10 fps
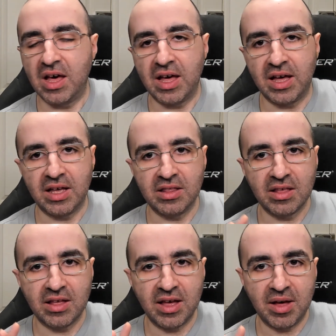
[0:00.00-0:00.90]
And
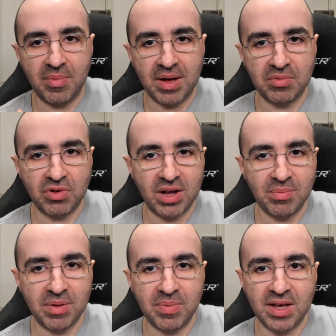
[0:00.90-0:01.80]
I'm trying
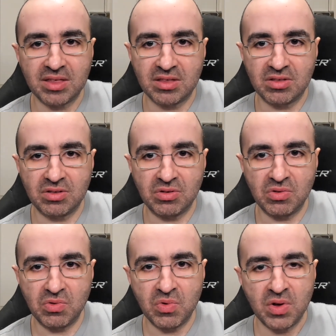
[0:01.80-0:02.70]
my best
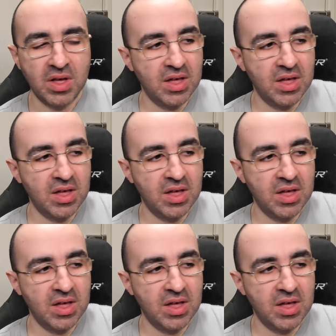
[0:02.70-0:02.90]
to